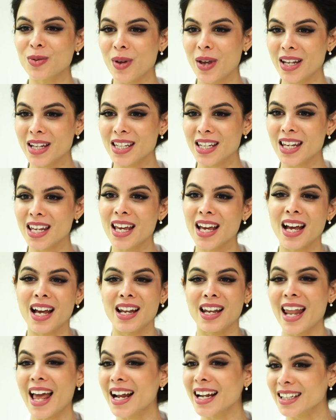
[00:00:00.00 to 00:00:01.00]
20,
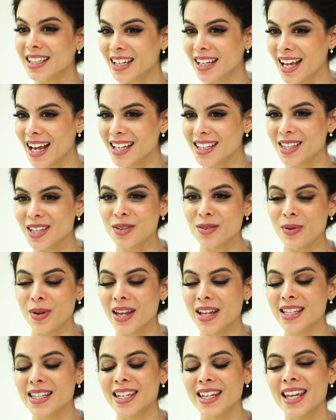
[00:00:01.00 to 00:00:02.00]
a lactic acid
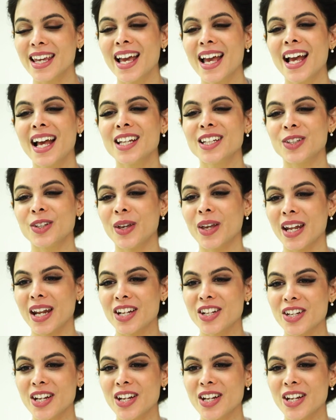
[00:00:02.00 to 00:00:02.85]
20, so you get a